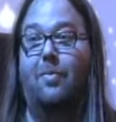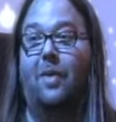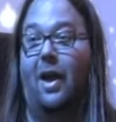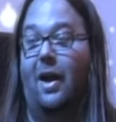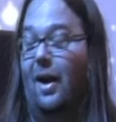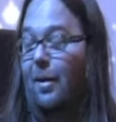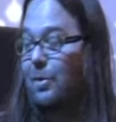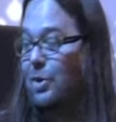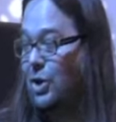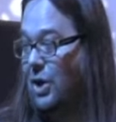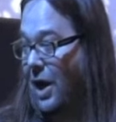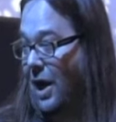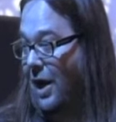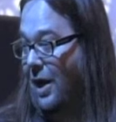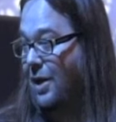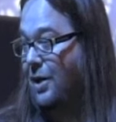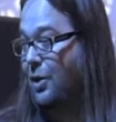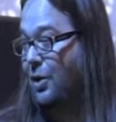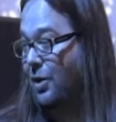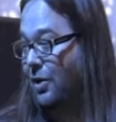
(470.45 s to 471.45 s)
And I'm
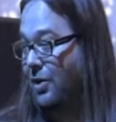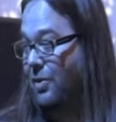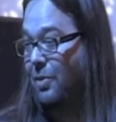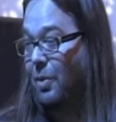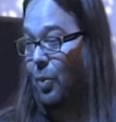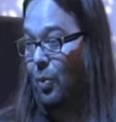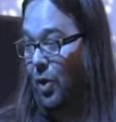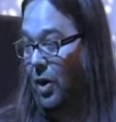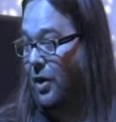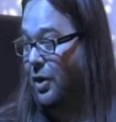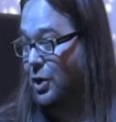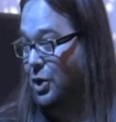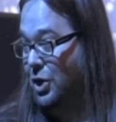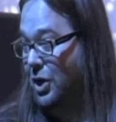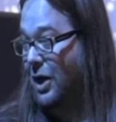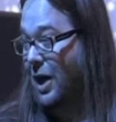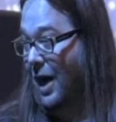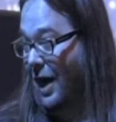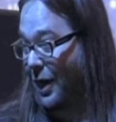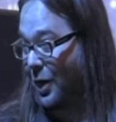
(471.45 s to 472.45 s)
chained to one of the
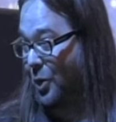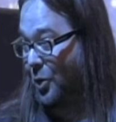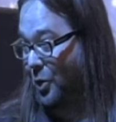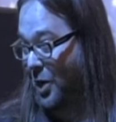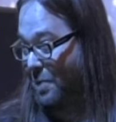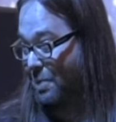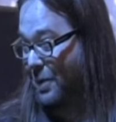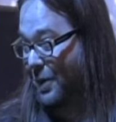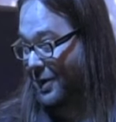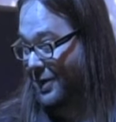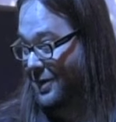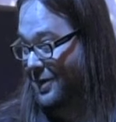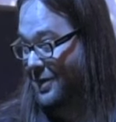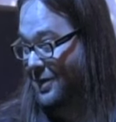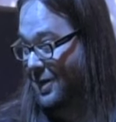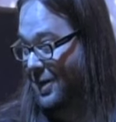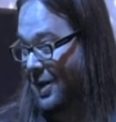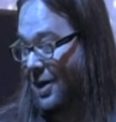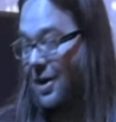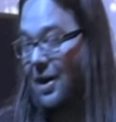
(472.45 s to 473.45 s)
Chicago rippers.